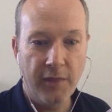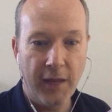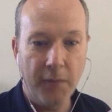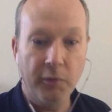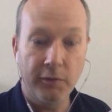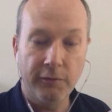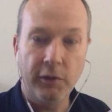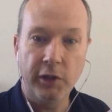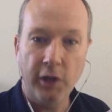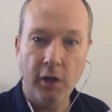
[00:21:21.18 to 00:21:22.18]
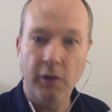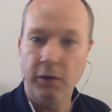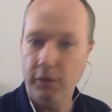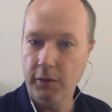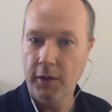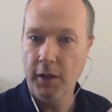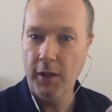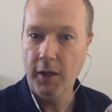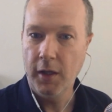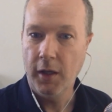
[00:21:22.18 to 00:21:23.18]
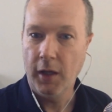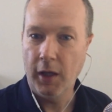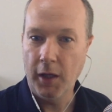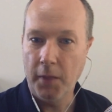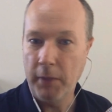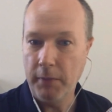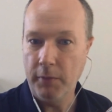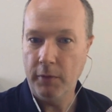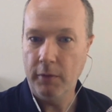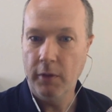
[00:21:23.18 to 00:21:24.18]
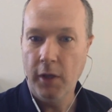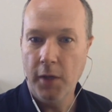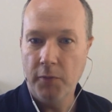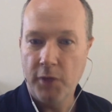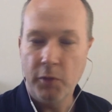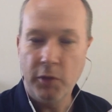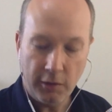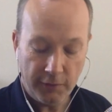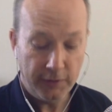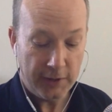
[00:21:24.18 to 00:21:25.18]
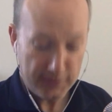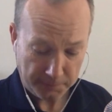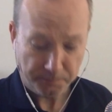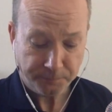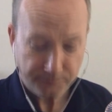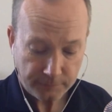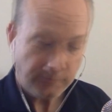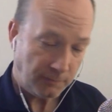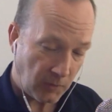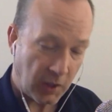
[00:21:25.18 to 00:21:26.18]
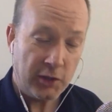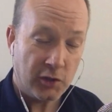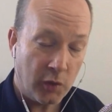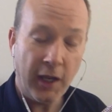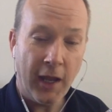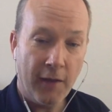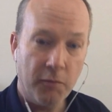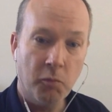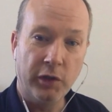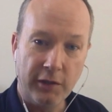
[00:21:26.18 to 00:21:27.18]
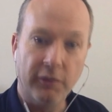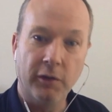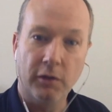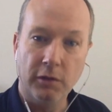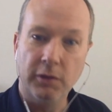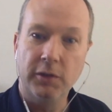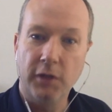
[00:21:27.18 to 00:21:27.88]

prefer younger people. Someone in their 50s is going to have a more difficult